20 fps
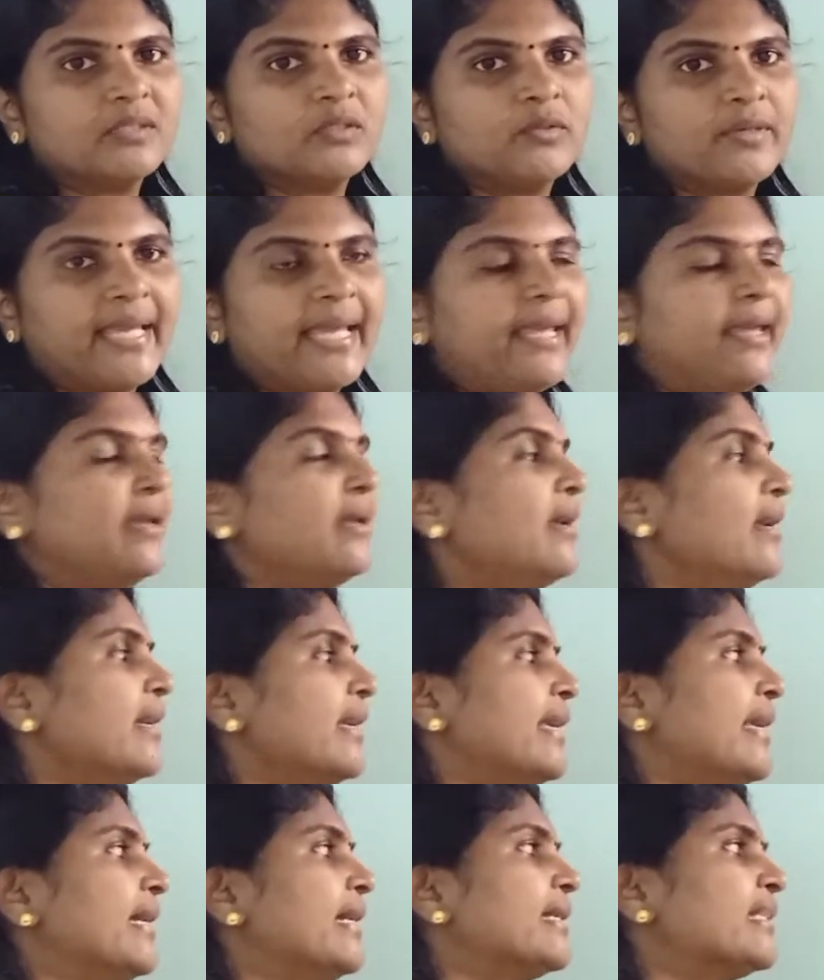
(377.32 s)
Okay,
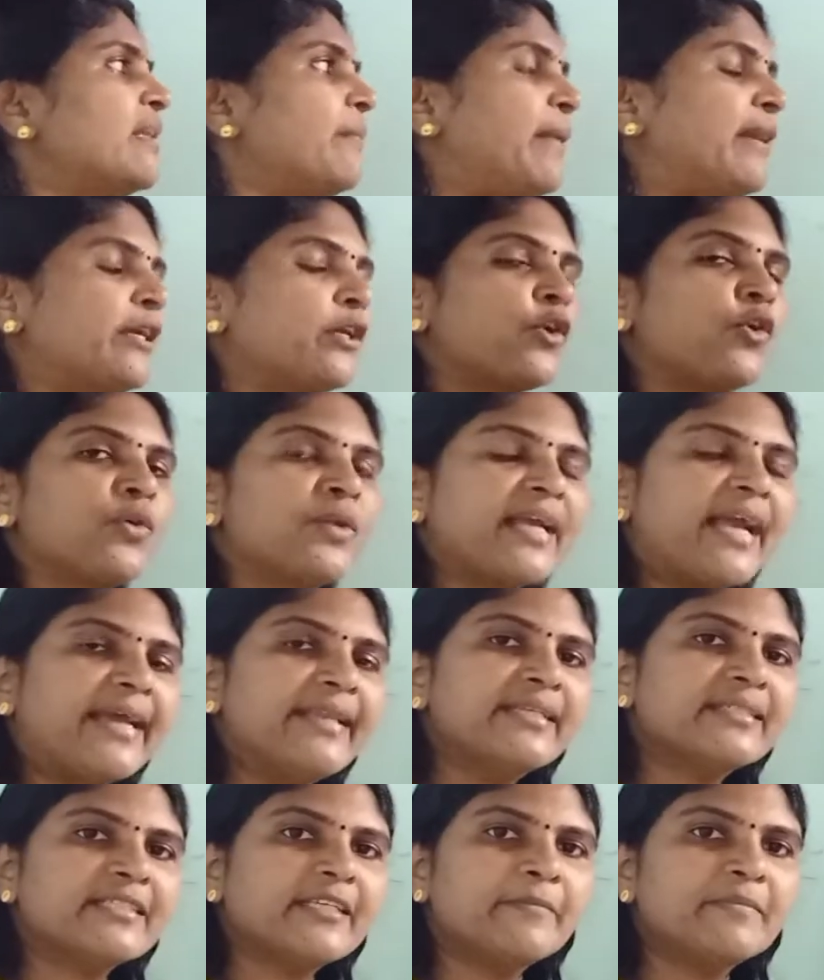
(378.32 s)
here the
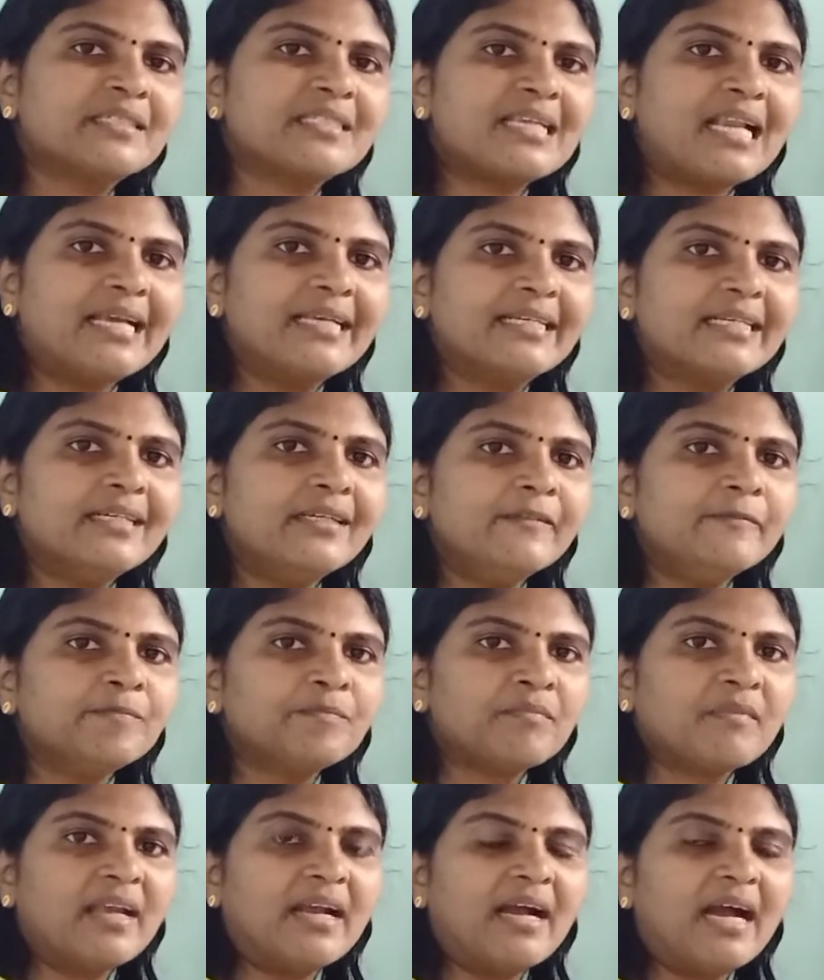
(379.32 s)
microorganisms like
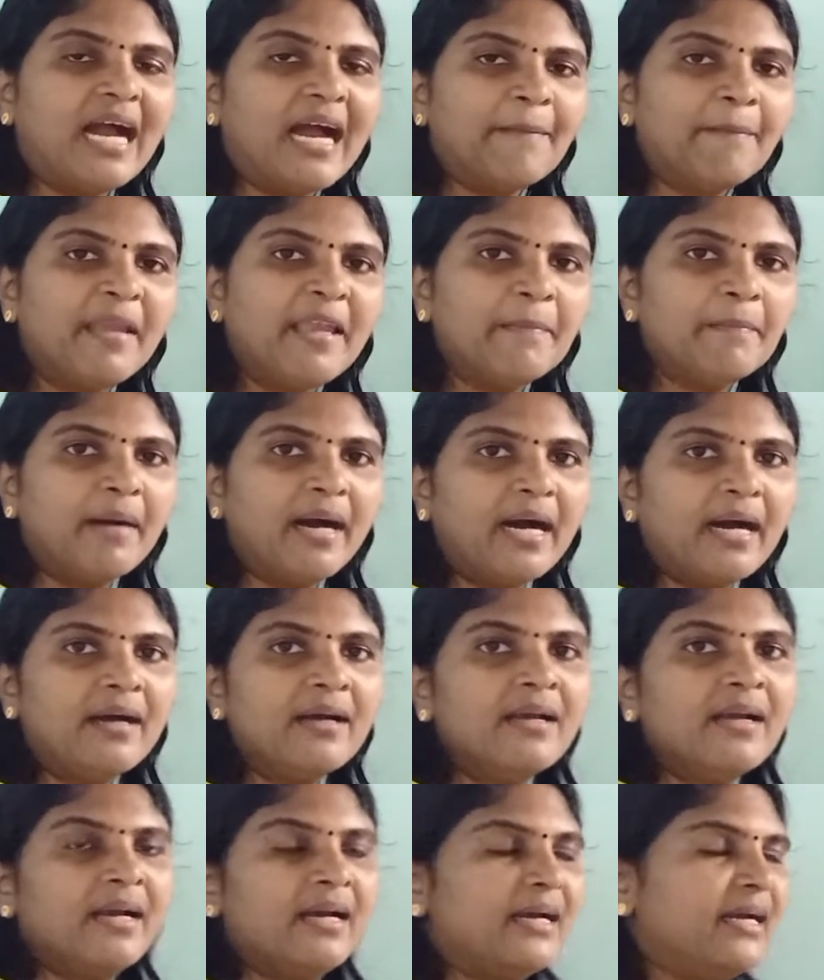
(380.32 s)
amoeba,
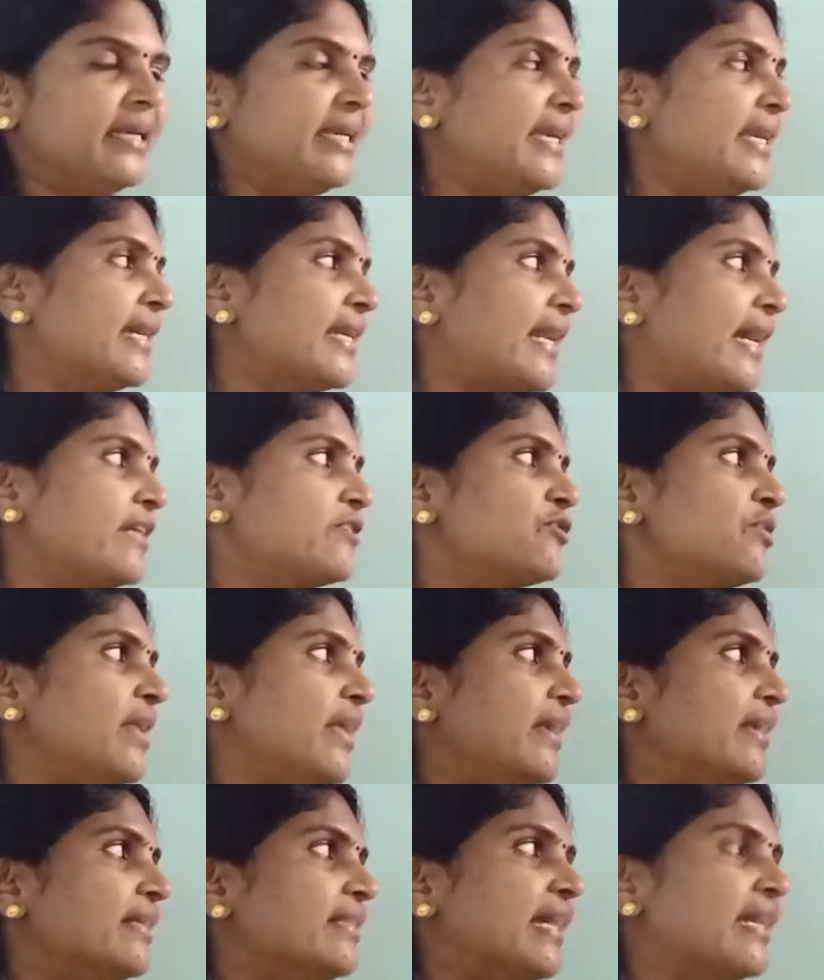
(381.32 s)
here
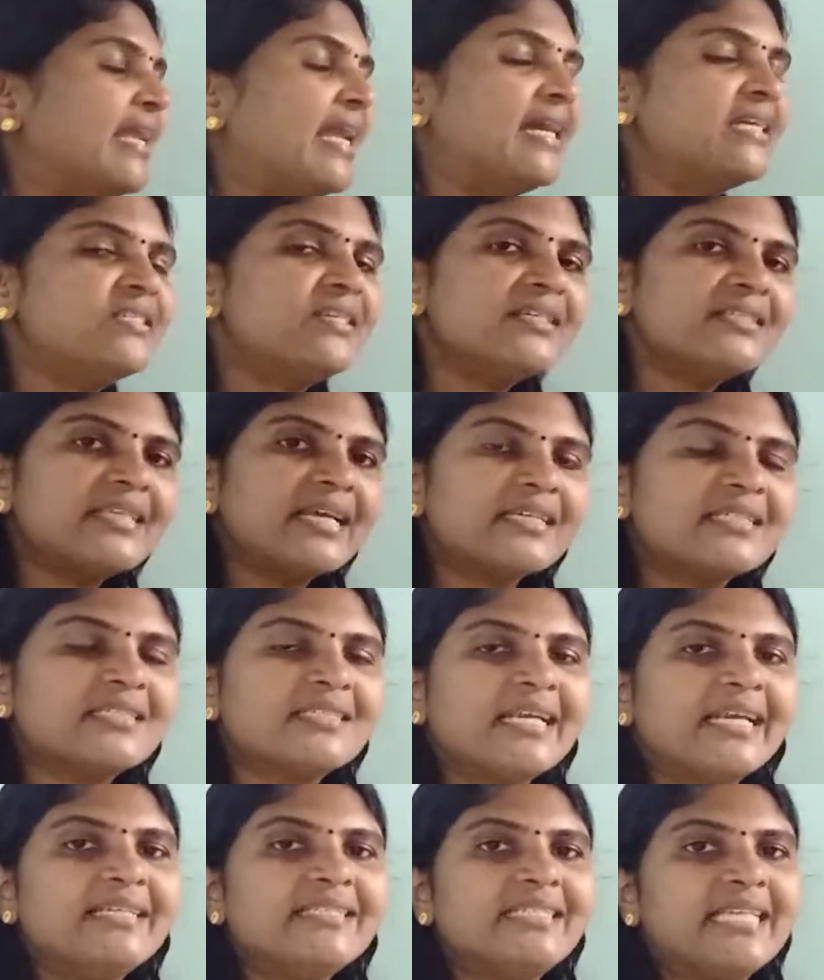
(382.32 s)
actually the gaseous
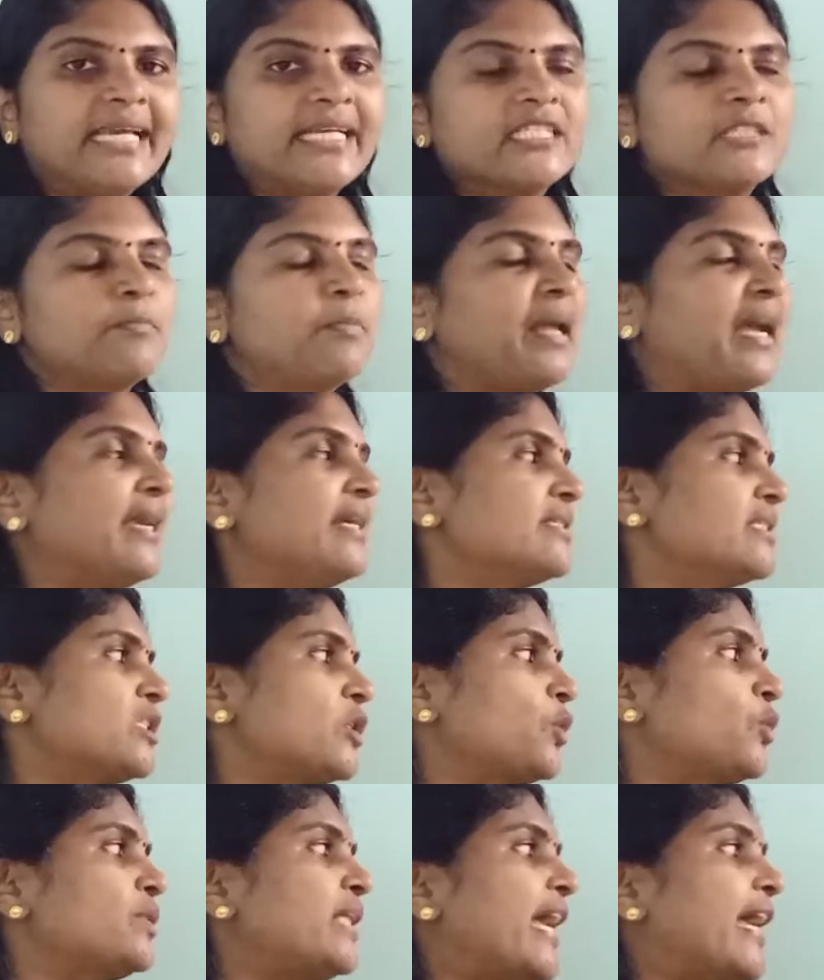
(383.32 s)
exchange takes place
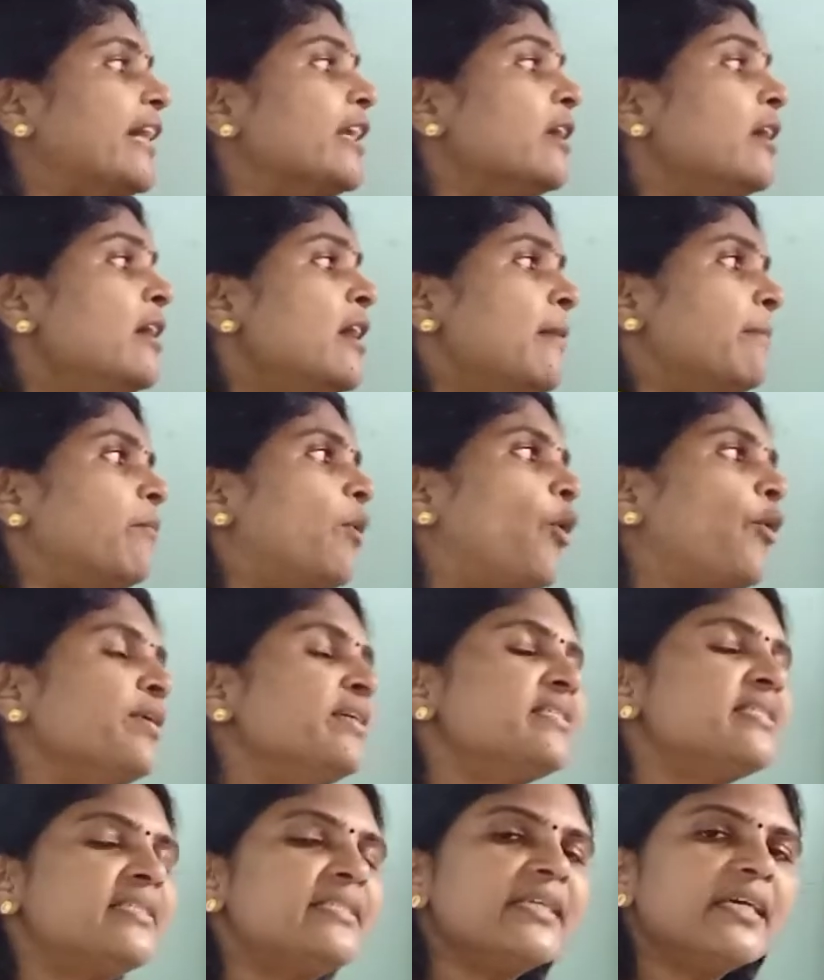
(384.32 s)
through their
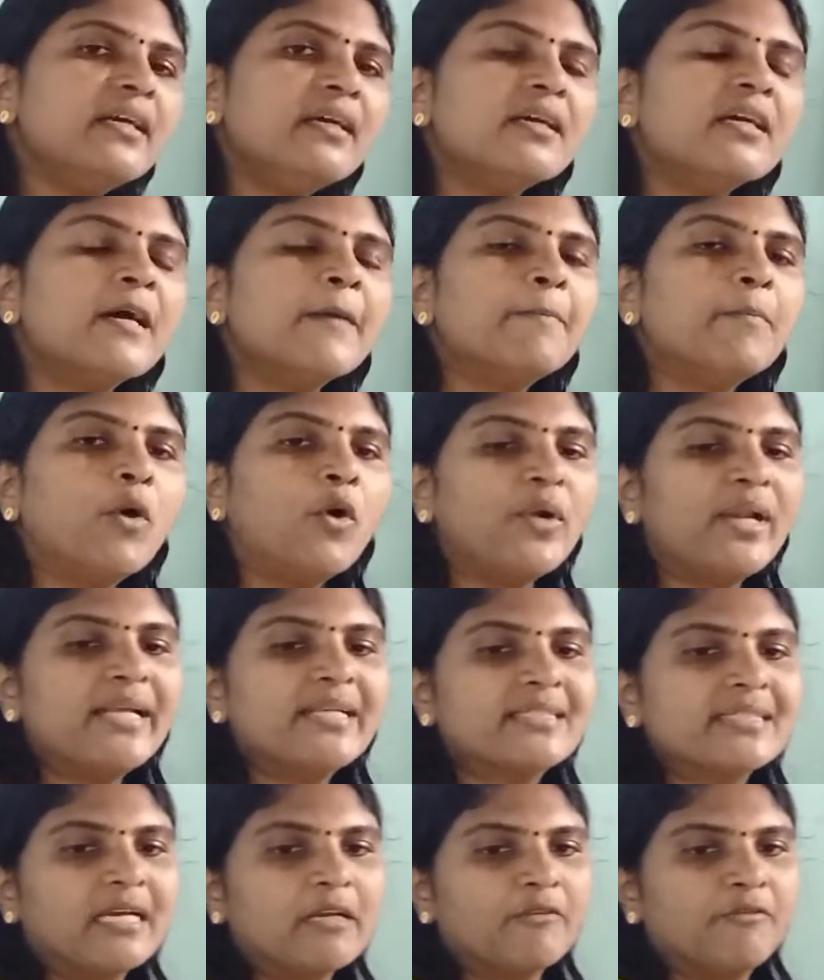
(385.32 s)
moist
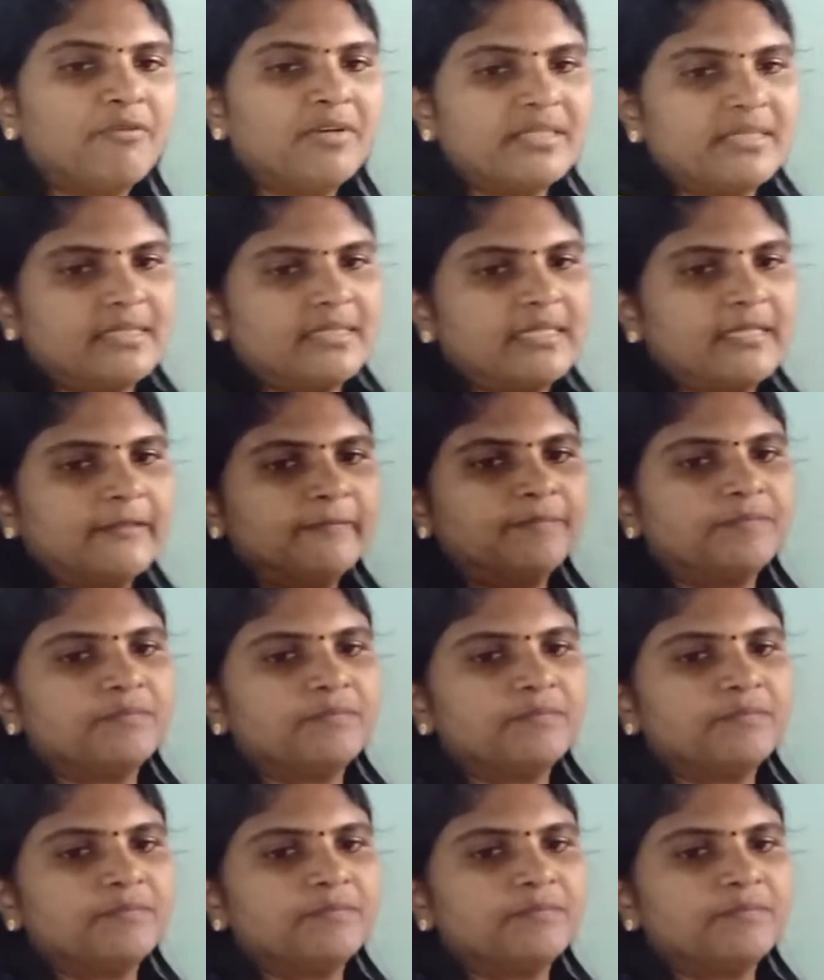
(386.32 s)
body surface.